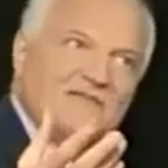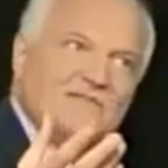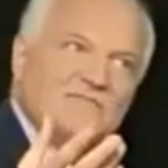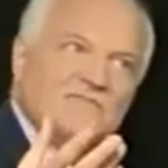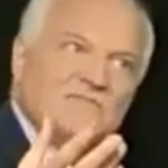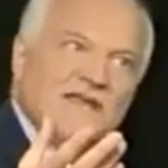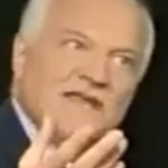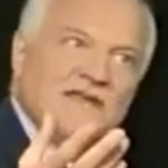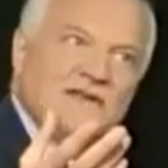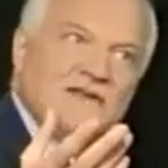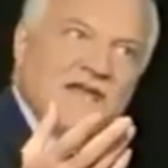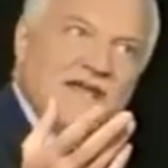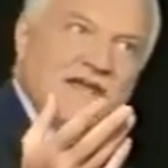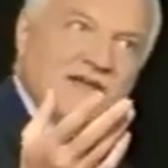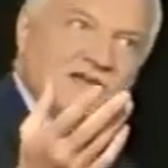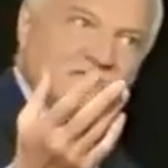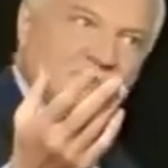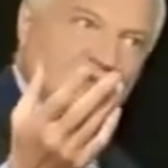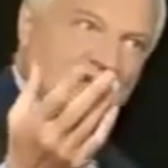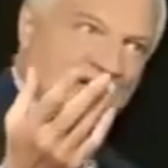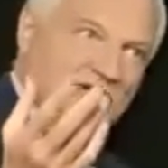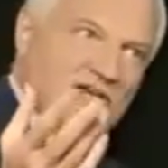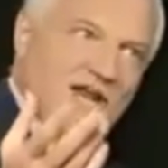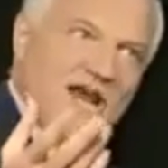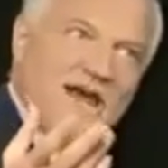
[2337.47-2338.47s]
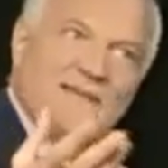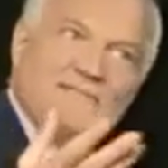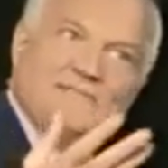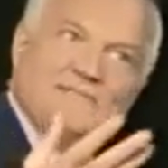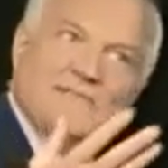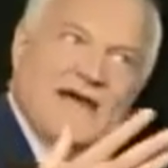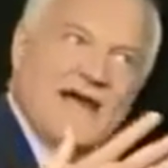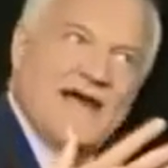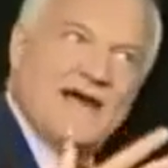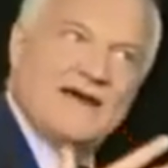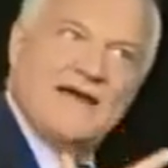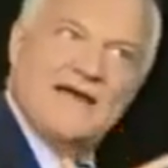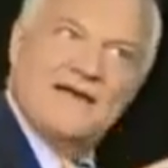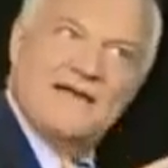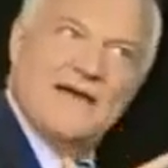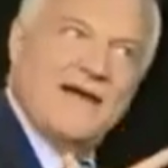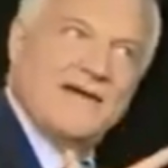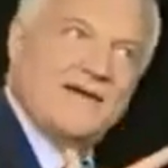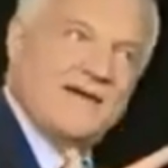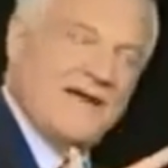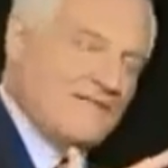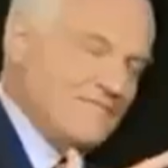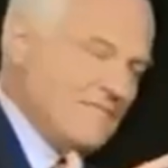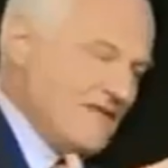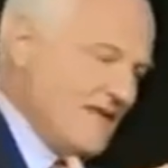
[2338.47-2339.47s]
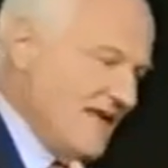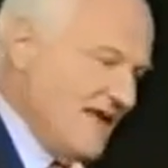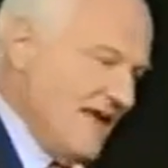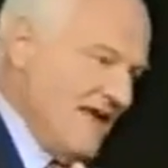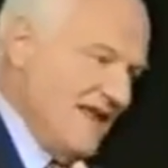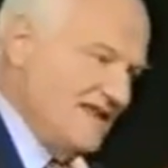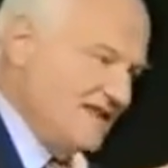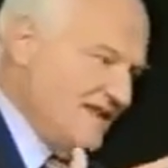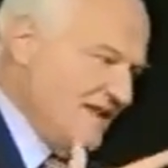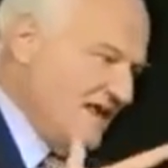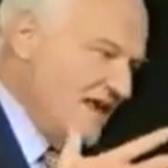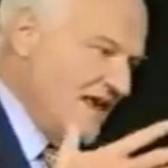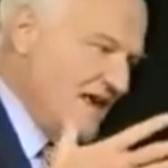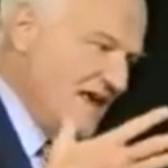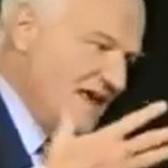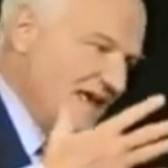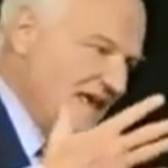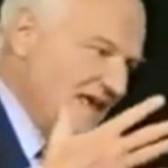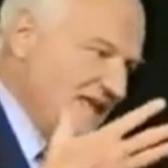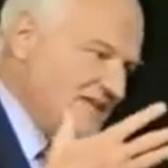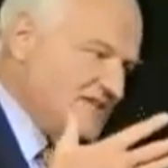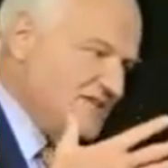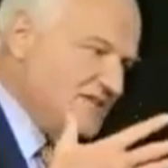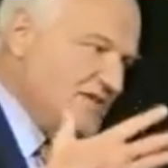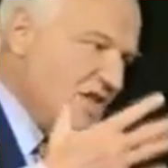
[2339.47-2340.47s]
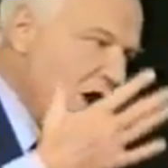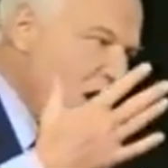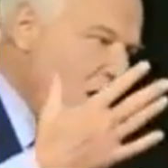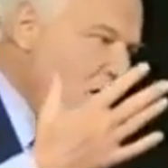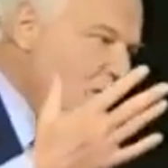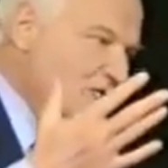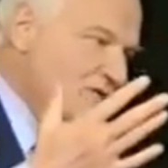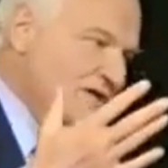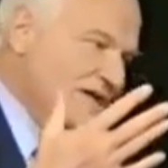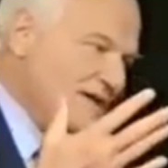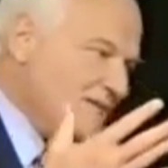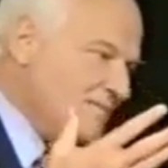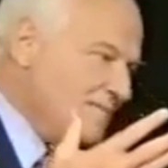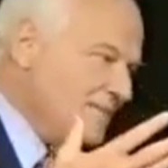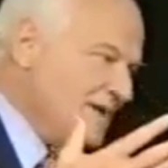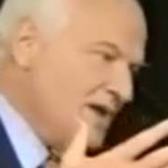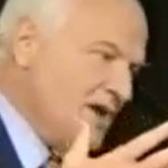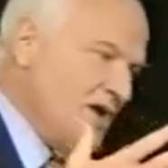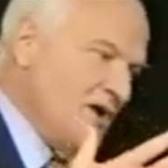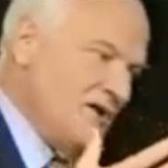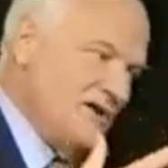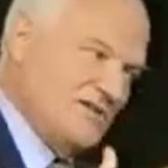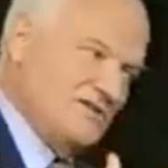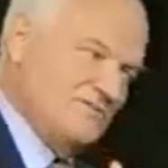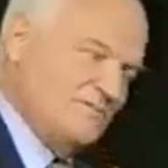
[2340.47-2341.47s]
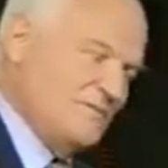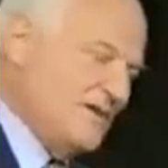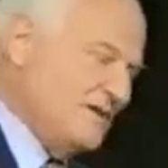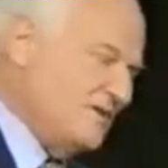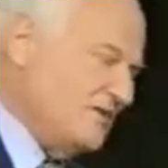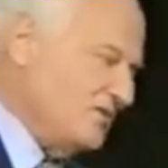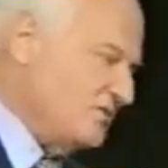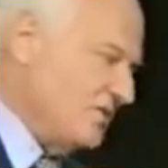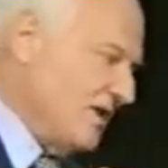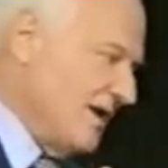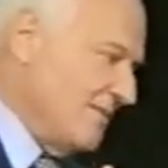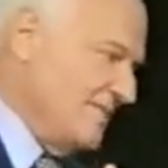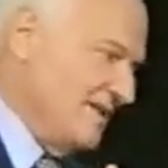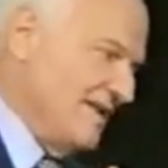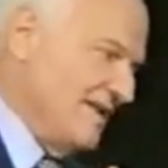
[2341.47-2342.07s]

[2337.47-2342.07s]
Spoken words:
in religion, it's known, it can be known, it's been,